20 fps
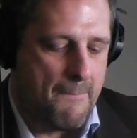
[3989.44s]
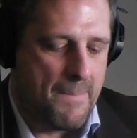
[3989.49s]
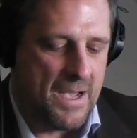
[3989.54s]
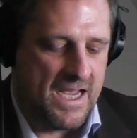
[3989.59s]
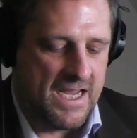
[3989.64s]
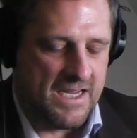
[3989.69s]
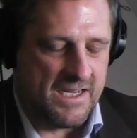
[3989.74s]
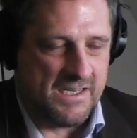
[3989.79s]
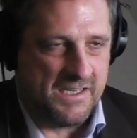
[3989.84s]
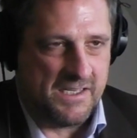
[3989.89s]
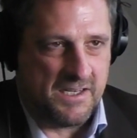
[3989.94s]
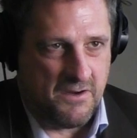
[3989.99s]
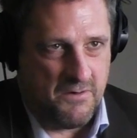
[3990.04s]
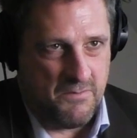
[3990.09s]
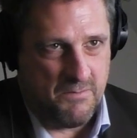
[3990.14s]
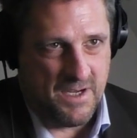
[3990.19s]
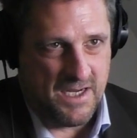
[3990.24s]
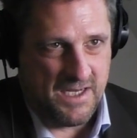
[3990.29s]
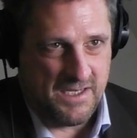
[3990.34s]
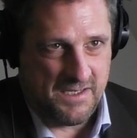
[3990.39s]
paying a
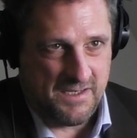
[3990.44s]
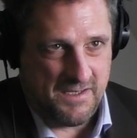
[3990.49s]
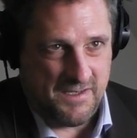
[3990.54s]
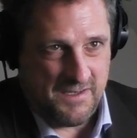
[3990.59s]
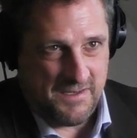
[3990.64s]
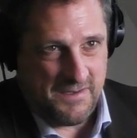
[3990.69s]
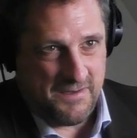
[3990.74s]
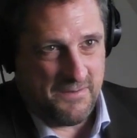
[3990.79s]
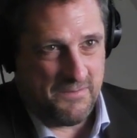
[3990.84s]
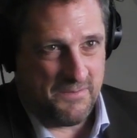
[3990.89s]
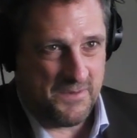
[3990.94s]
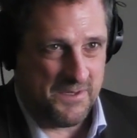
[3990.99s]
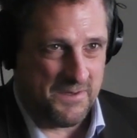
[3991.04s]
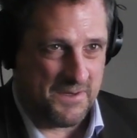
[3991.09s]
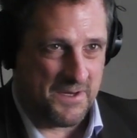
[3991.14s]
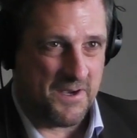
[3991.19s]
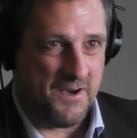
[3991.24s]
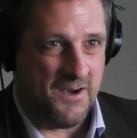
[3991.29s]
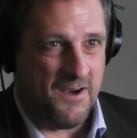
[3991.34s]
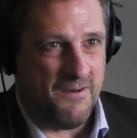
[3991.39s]
stonemason
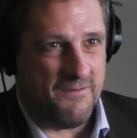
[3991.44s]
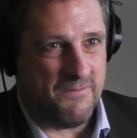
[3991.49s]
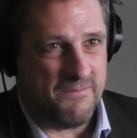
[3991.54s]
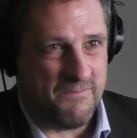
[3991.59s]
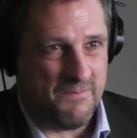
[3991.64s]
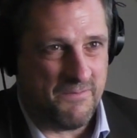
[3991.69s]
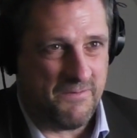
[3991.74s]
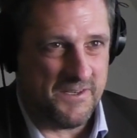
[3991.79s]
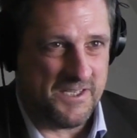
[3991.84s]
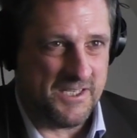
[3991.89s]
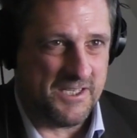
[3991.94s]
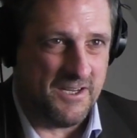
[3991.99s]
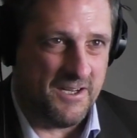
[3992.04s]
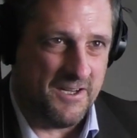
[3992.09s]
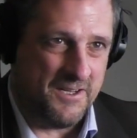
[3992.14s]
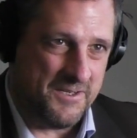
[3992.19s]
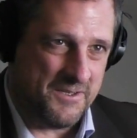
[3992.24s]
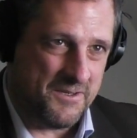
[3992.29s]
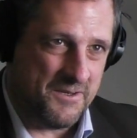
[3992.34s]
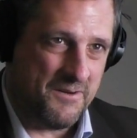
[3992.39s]
to carve
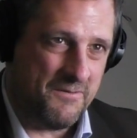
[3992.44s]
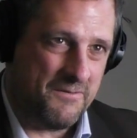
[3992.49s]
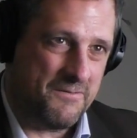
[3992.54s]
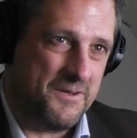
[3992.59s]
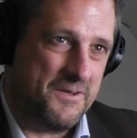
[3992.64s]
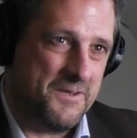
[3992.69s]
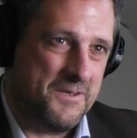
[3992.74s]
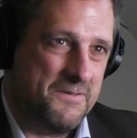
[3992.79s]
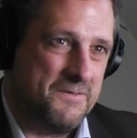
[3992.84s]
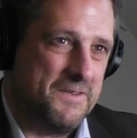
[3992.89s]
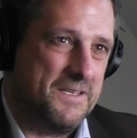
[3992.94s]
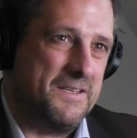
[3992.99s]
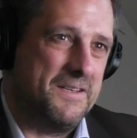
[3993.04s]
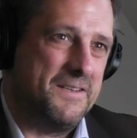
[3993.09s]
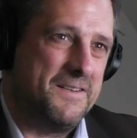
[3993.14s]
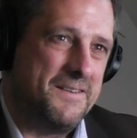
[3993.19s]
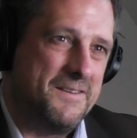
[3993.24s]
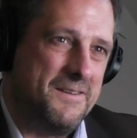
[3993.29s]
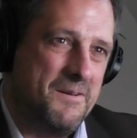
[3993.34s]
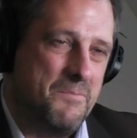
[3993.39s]
facades on the front of a
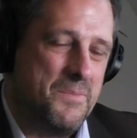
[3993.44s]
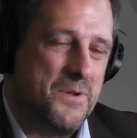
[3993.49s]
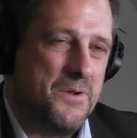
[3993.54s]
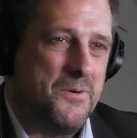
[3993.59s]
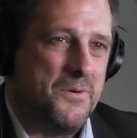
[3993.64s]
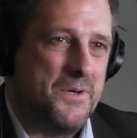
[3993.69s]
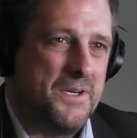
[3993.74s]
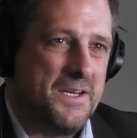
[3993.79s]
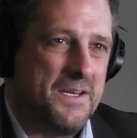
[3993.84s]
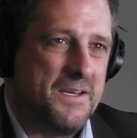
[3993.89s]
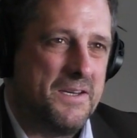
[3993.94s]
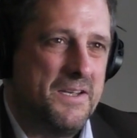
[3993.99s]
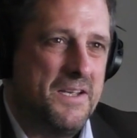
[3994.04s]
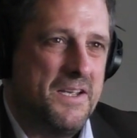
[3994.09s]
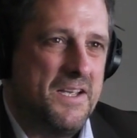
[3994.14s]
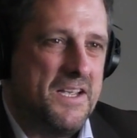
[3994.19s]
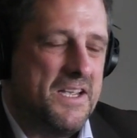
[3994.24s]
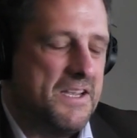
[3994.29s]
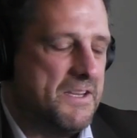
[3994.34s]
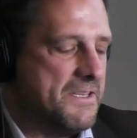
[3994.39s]
building
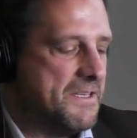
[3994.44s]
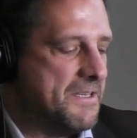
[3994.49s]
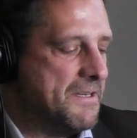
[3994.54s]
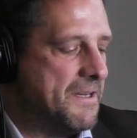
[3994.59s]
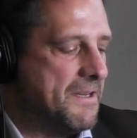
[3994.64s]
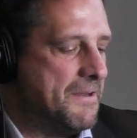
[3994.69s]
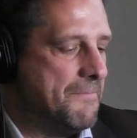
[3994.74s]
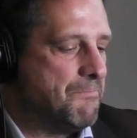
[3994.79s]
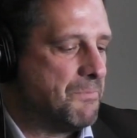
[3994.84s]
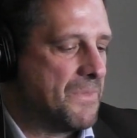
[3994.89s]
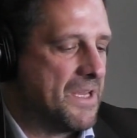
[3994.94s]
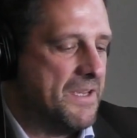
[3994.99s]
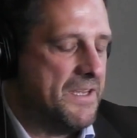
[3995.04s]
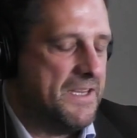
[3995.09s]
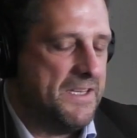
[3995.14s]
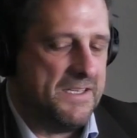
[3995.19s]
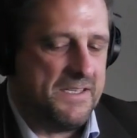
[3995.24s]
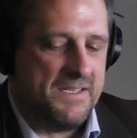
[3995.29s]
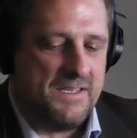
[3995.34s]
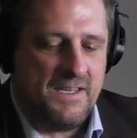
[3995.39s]
is
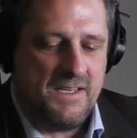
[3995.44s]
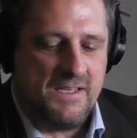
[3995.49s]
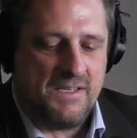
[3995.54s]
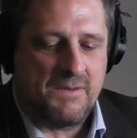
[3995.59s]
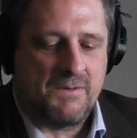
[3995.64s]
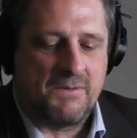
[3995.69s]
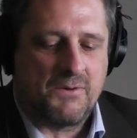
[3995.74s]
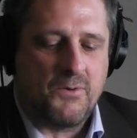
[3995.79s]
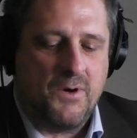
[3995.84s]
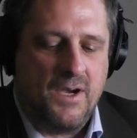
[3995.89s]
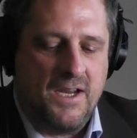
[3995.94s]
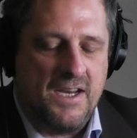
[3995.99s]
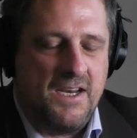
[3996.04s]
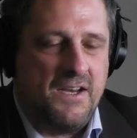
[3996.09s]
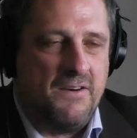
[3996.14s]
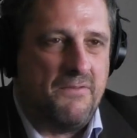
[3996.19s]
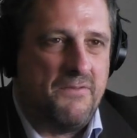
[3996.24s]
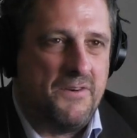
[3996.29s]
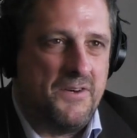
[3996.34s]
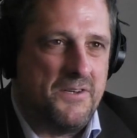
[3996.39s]
quite
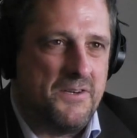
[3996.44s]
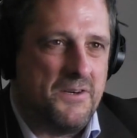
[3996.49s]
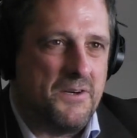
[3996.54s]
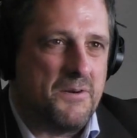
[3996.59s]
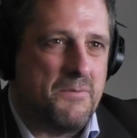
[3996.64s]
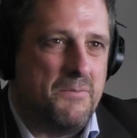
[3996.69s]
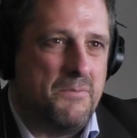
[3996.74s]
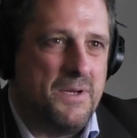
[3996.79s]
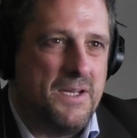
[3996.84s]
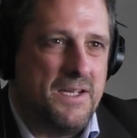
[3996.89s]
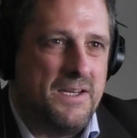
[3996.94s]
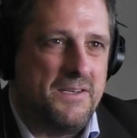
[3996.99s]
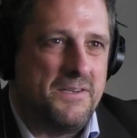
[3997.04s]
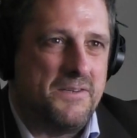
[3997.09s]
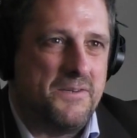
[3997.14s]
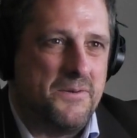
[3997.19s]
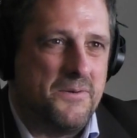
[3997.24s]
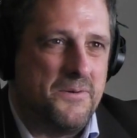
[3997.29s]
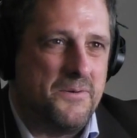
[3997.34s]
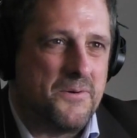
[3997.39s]
inefficient compared
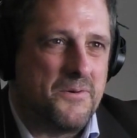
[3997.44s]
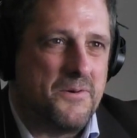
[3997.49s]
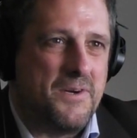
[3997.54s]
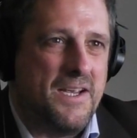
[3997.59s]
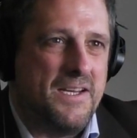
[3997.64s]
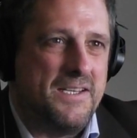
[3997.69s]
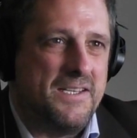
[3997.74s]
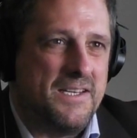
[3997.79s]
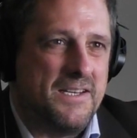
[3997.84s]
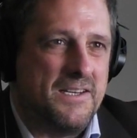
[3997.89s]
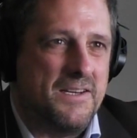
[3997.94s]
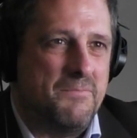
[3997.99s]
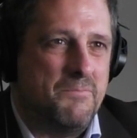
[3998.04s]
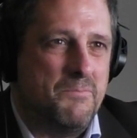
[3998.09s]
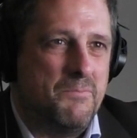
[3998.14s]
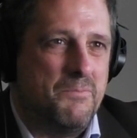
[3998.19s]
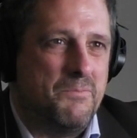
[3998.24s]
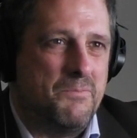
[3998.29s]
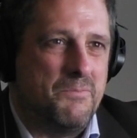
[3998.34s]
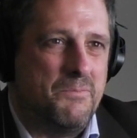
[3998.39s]
to creating a
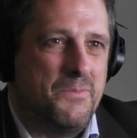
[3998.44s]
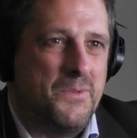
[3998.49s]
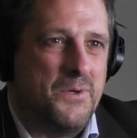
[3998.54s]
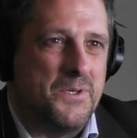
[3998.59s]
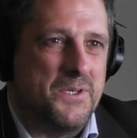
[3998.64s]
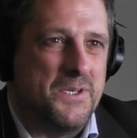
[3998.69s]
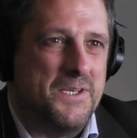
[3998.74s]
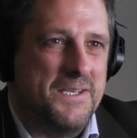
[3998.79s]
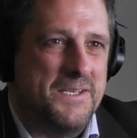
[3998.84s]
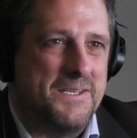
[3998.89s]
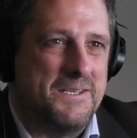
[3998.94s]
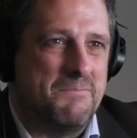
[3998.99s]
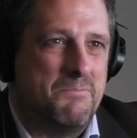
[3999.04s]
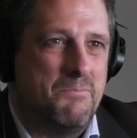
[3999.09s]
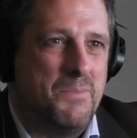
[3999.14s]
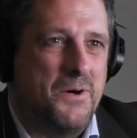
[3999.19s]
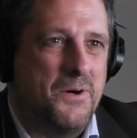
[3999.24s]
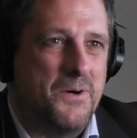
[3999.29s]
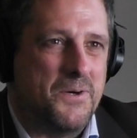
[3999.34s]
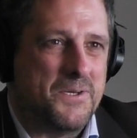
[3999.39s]

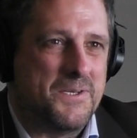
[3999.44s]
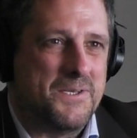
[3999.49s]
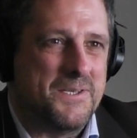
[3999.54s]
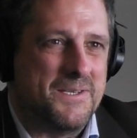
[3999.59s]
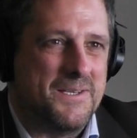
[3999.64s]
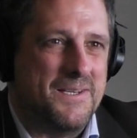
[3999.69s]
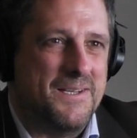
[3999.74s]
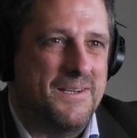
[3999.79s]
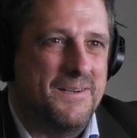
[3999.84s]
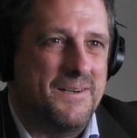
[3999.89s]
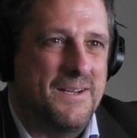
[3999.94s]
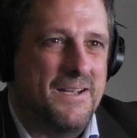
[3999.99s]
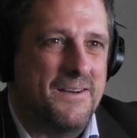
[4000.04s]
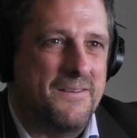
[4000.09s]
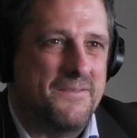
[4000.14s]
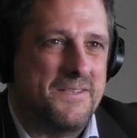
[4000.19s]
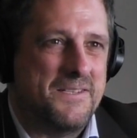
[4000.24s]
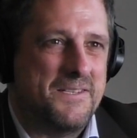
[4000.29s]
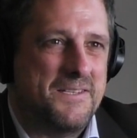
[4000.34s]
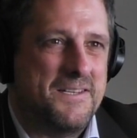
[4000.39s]
modernist box
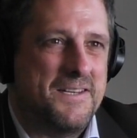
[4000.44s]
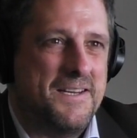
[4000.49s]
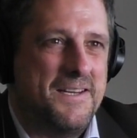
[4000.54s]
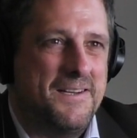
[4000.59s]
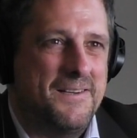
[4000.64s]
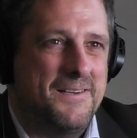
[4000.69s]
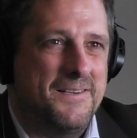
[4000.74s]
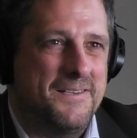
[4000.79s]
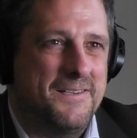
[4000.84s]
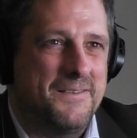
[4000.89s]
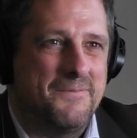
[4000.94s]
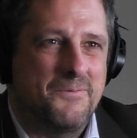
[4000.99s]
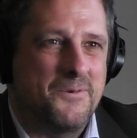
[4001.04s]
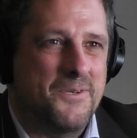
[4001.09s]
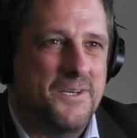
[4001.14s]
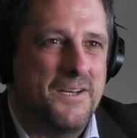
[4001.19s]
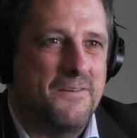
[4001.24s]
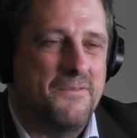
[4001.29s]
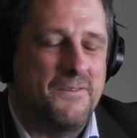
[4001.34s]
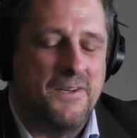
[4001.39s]
out of steel and
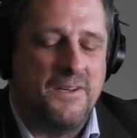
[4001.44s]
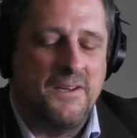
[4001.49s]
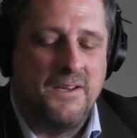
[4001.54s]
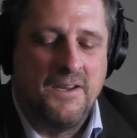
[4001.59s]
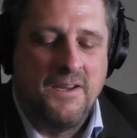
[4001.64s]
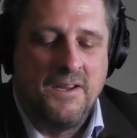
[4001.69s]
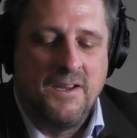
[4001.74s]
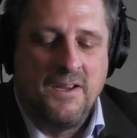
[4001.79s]
whatever.